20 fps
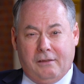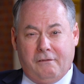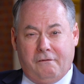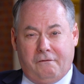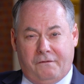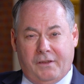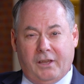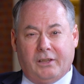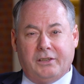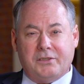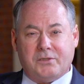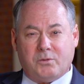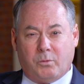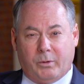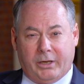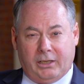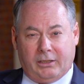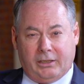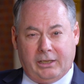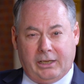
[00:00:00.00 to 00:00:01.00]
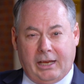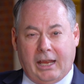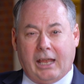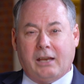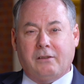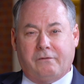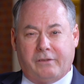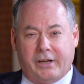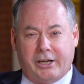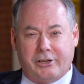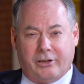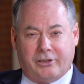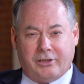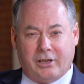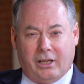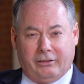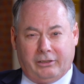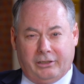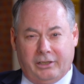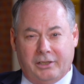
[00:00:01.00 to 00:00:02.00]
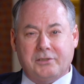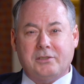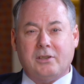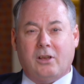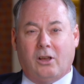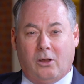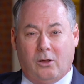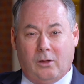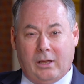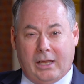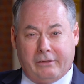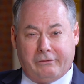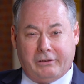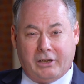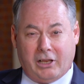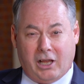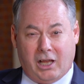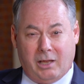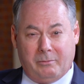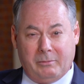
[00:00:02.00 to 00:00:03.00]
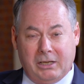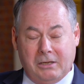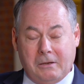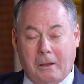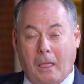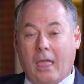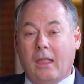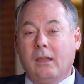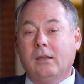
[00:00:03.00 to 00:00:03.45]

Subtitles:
Phillis Wheatley, and Frederick Douglass all have in common?